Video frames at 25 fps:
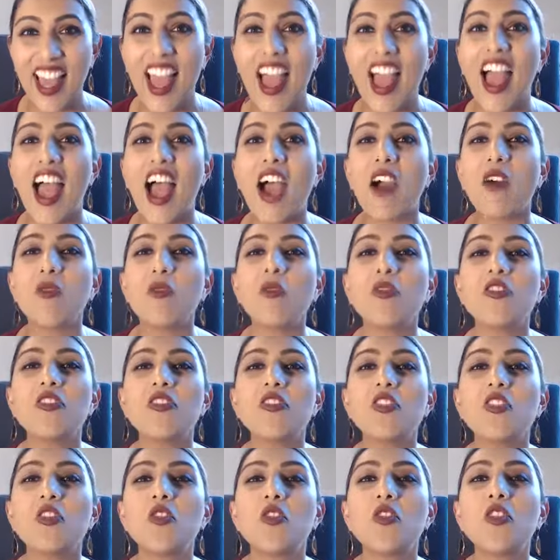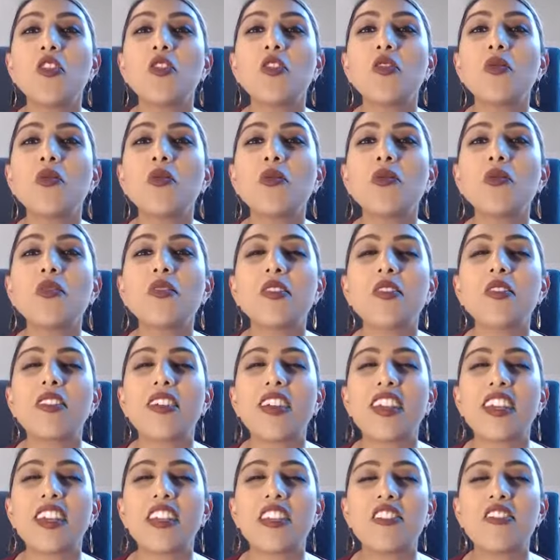How would you use your
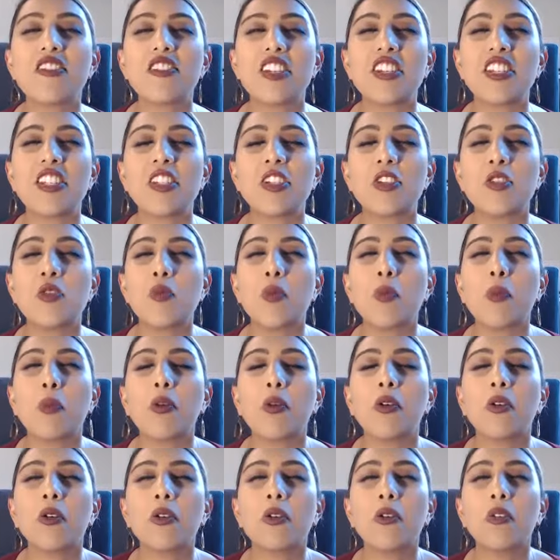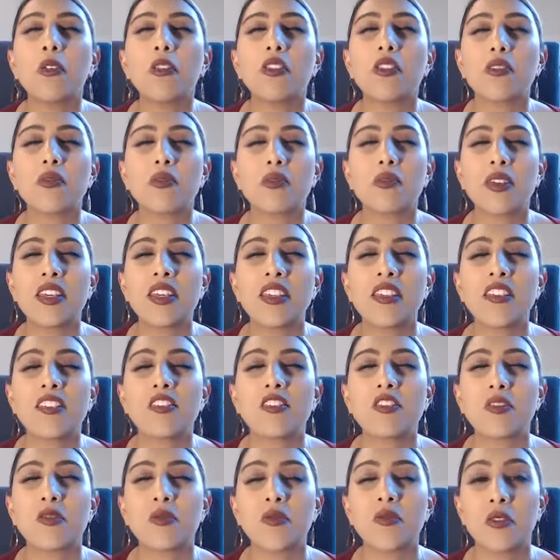energy to pull them in
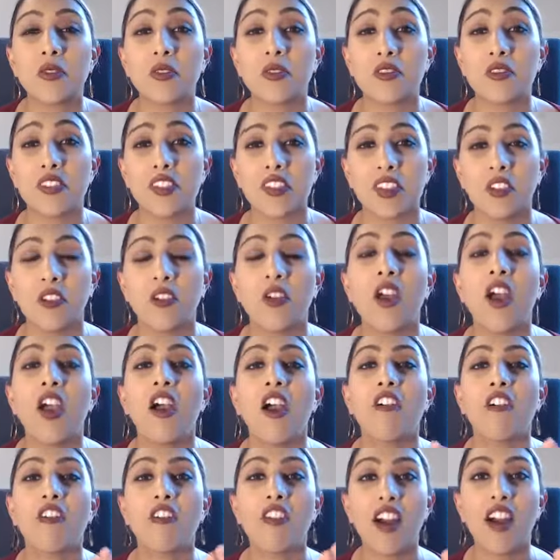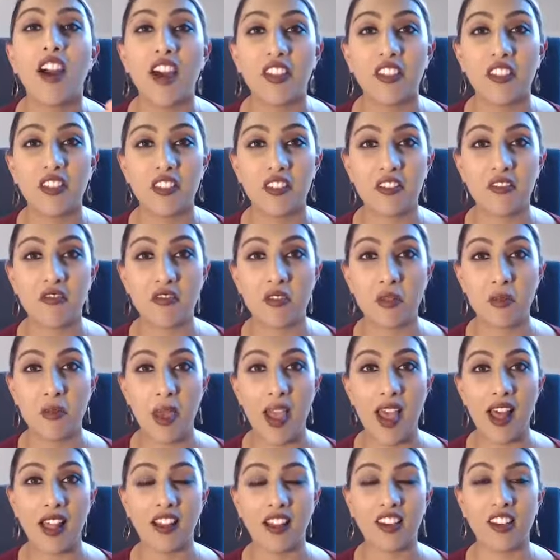towards you rather than
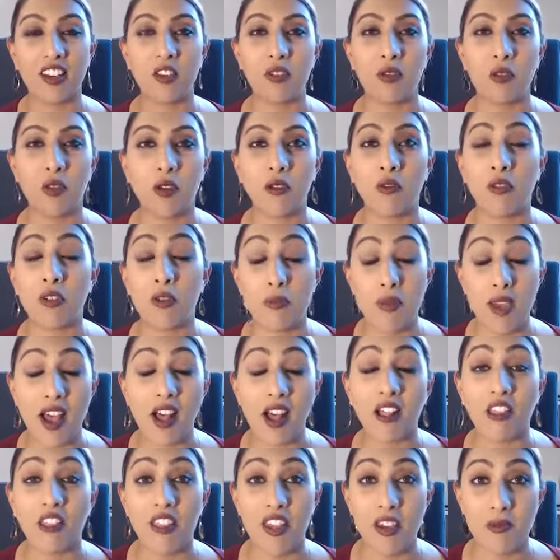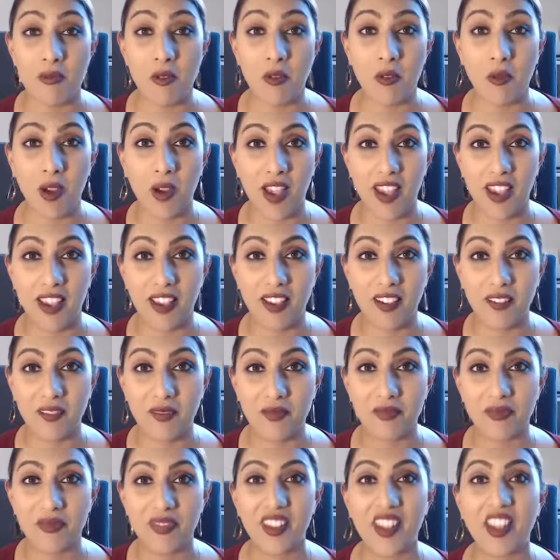repel them away?
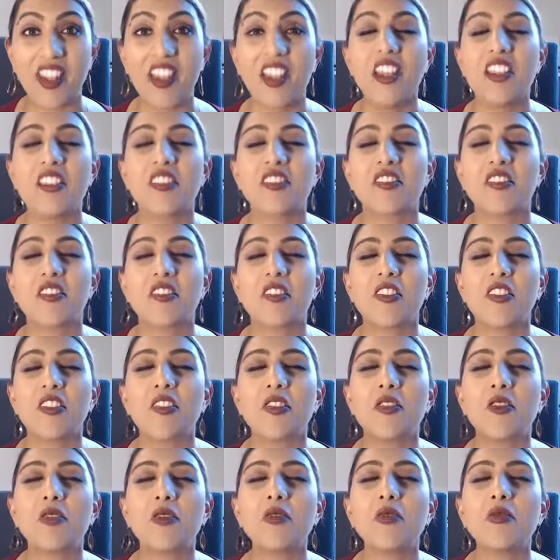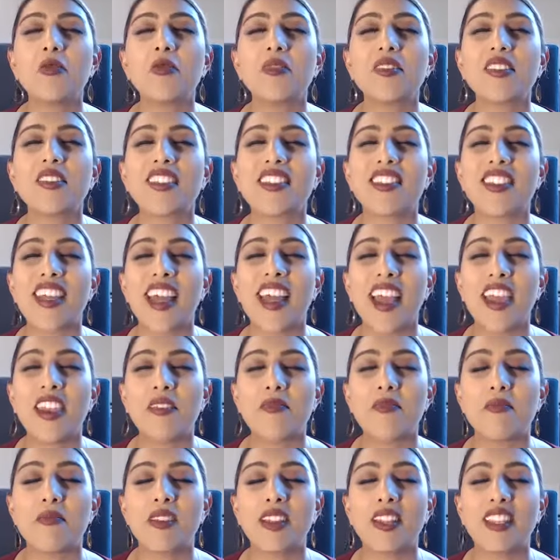So use that
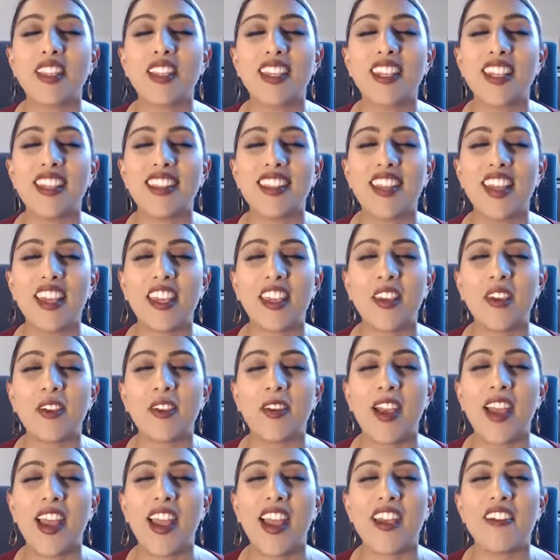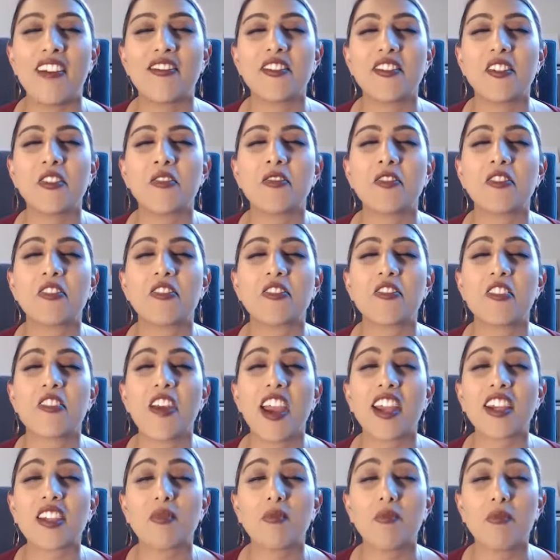ability that you have to
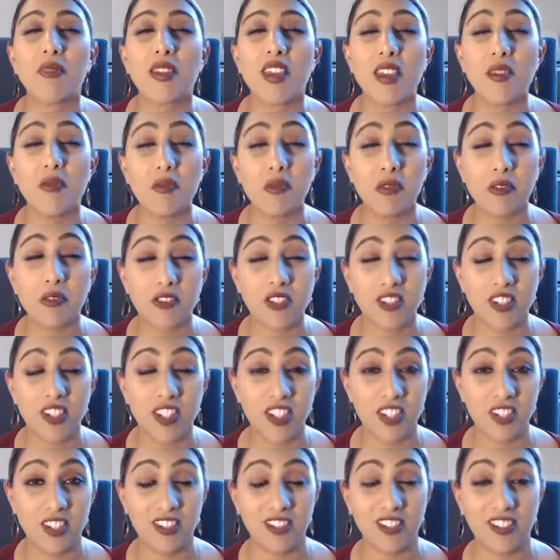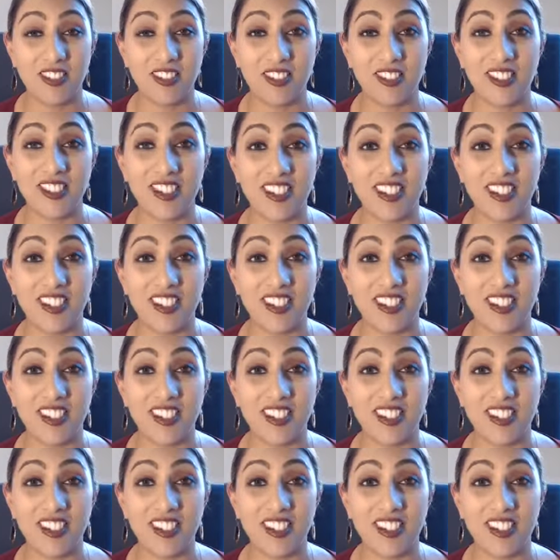attract people to you,